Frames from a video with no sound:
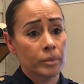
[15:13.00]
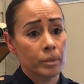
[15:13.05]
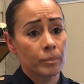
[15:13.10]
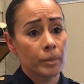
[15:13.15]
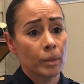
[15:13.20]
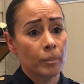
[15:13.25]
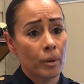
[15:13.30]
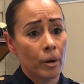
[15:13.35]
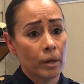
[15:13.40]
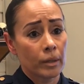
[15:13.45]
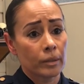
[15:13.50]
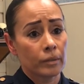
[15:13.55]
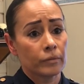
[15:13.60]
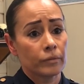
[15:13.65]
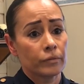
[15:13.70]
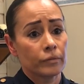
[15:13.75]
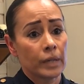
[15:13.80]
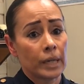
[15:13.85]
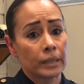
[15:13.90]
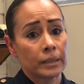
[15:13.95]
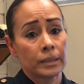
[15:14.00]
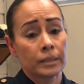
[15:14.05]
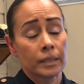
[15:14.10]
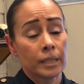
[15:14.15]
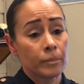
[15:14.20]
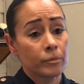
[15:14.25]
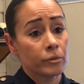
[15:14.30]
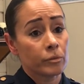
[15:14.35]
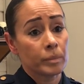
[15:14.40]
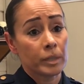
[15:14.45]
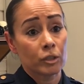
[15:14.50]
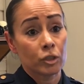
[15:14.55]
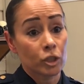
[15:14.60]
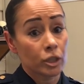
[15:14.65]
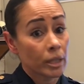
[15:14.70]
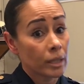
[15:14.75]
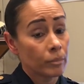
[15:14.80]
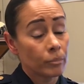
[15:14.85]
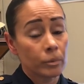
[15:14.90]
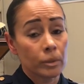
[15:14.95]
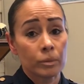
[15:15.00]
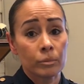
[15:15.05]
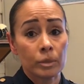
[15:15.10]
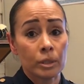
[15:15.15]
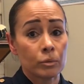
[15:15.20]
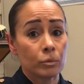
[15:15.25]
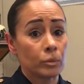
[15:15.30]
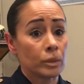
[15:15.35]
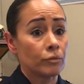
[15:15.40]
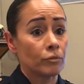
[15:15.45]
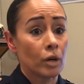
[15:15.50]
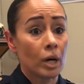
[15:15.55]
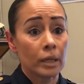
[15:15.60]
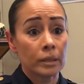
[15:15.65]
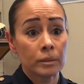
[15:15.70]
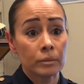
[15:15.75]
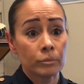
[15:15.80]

to be a part of, and it keeps me in shape. We run,